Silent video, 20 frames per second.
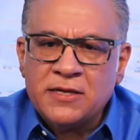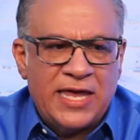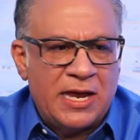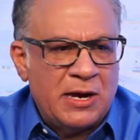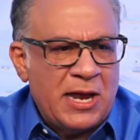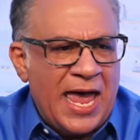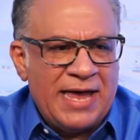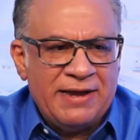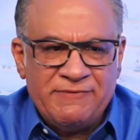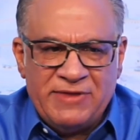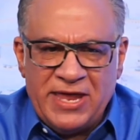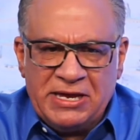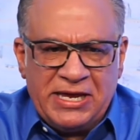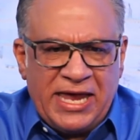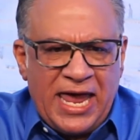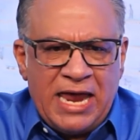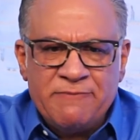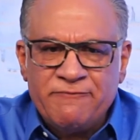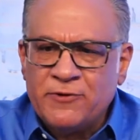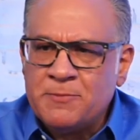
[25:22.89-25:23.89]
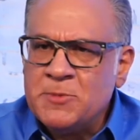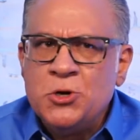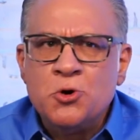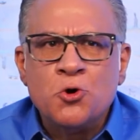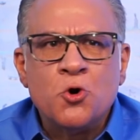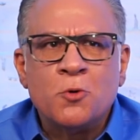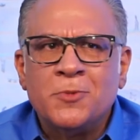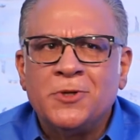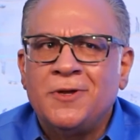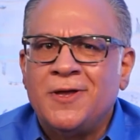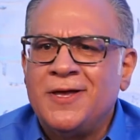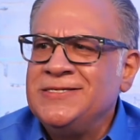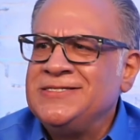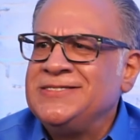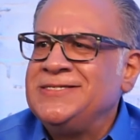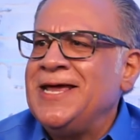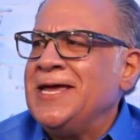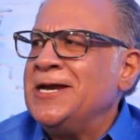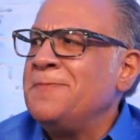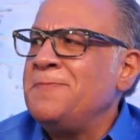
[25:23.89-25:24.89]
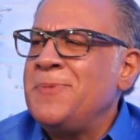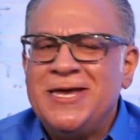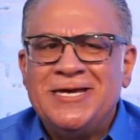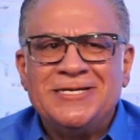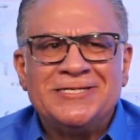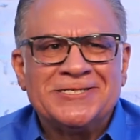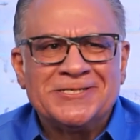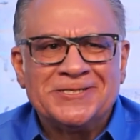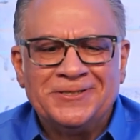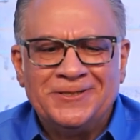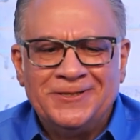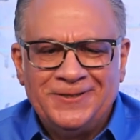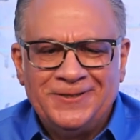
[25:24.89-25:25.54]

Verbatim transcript: They had they came from a normalized database,